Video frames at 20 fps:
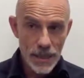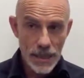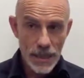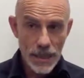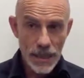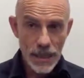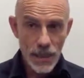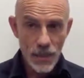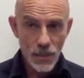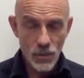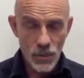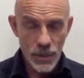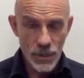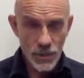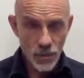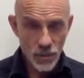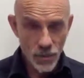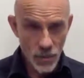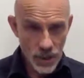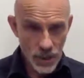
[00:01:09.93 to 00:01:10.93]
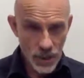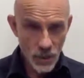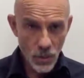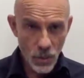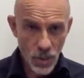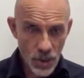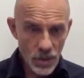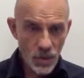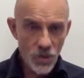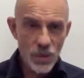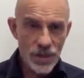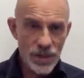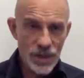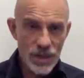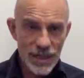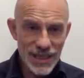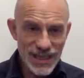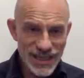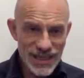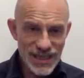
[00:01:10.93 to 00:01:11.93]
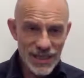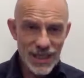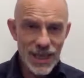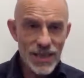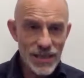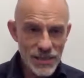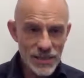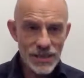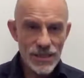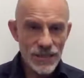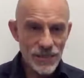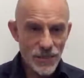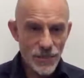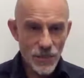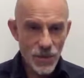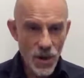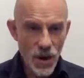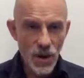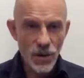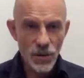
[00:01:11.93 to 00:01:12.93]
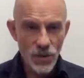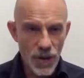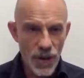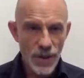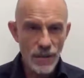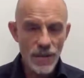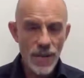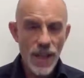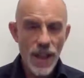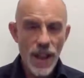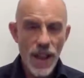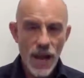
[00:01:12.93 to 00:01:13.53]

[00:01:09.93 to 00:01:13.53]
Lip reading: and we work with an intensive program